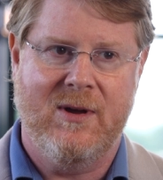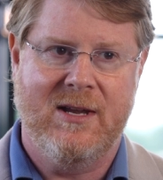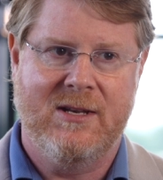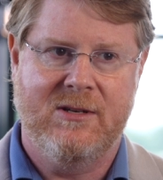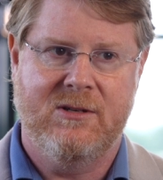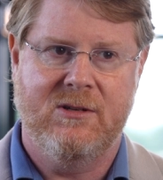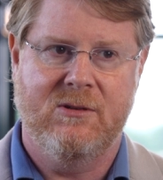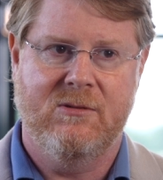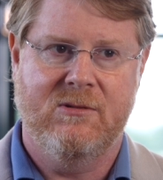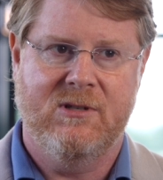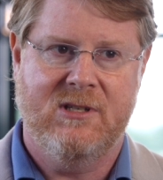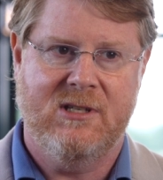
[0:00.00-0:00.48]

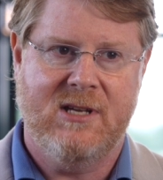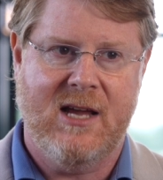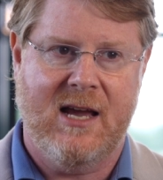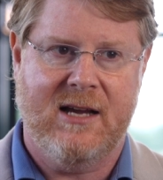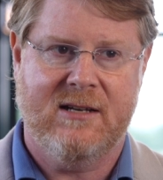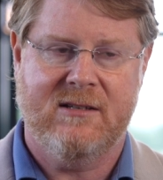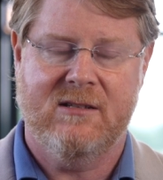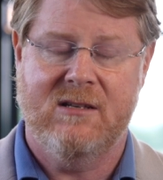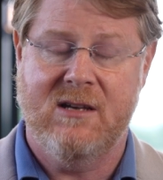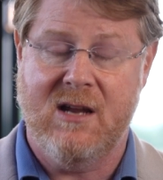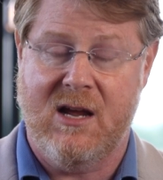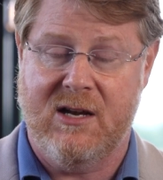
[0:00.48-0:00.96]
into
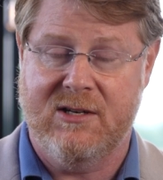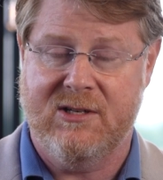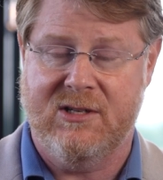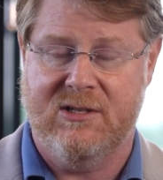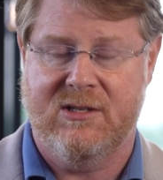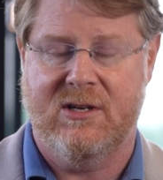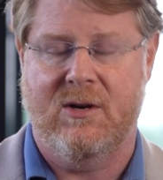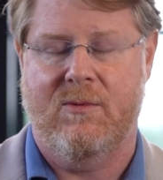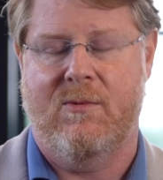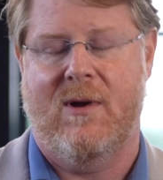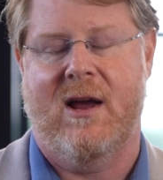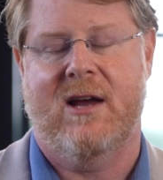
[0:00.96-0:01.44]
sex, not
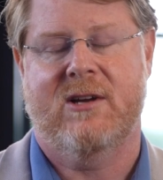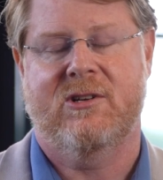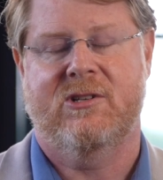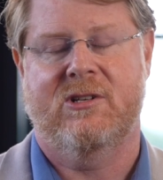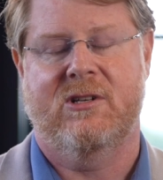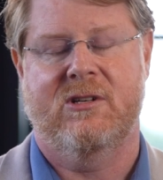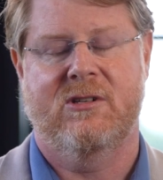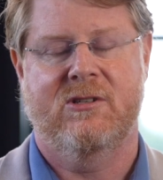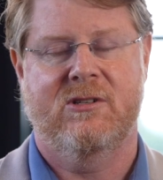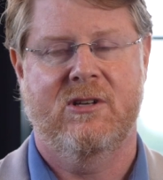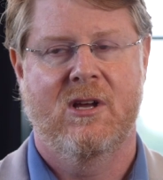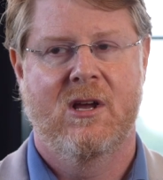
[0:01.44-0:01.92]
just
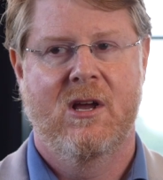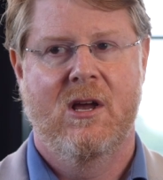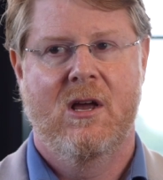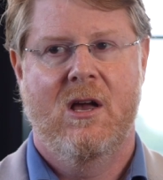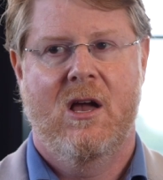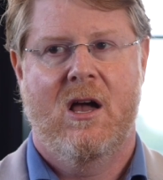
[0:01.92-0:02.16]
erections.